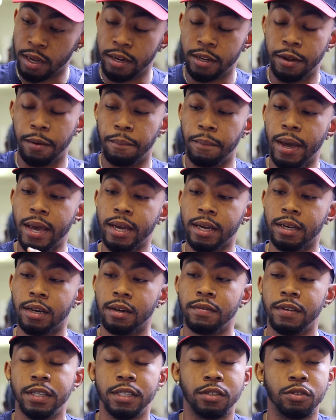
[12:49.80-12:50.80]
the make
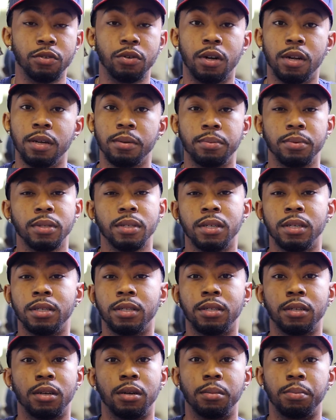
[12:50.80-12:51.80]
of these two clippers
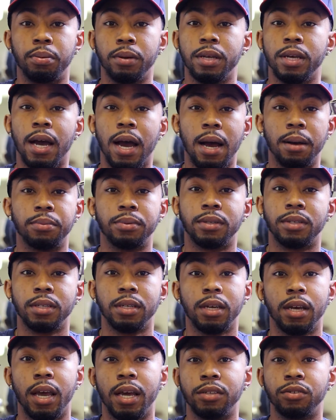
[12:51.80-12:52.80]
is the complete
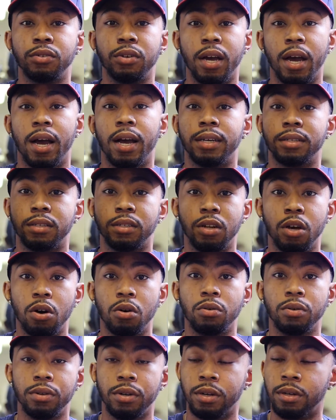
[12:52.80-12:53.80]
opposite, as you guys
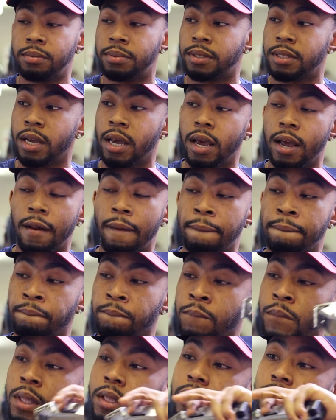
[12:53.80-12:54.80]
know, you know what I'm saying?
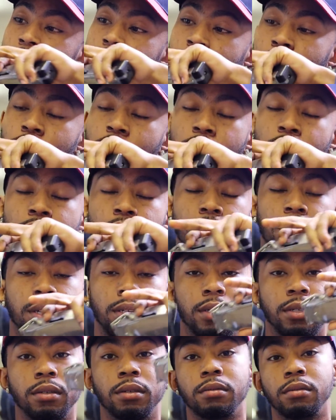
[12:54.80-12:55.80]
This is
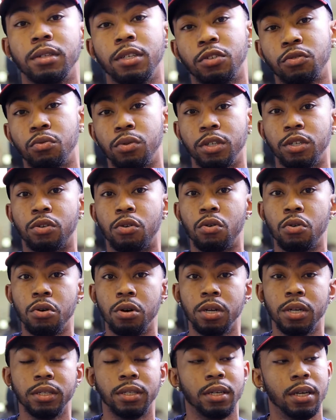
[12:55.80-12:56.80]
corded, this one is
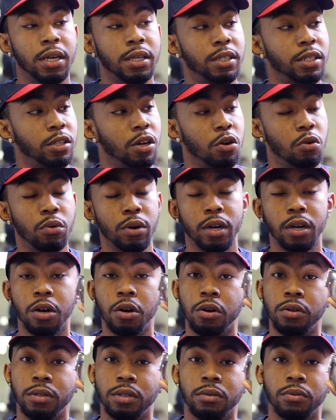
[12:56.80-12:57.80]
cordless. So when it
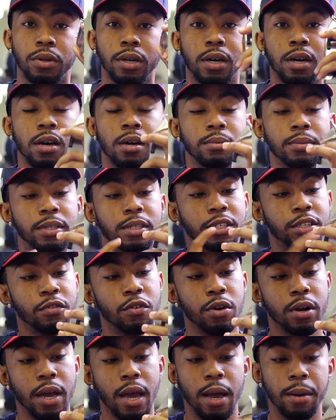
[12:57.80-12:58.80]
comes to
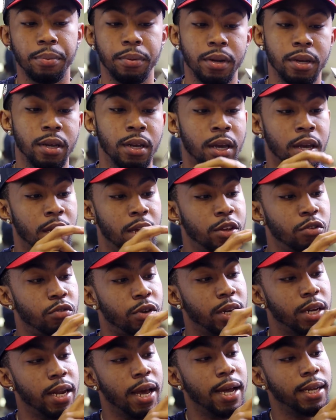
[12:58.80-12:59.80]
zero gapping it, you
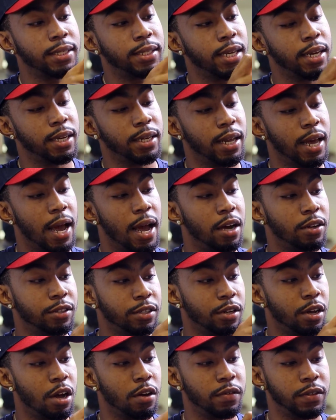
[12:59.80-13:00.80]
cannot take the
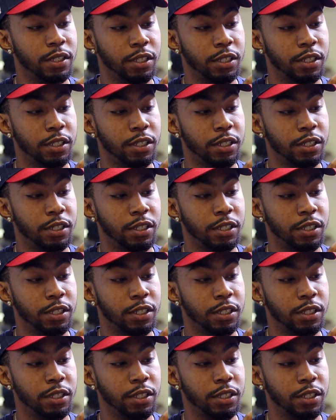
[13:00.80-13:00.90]
housing off and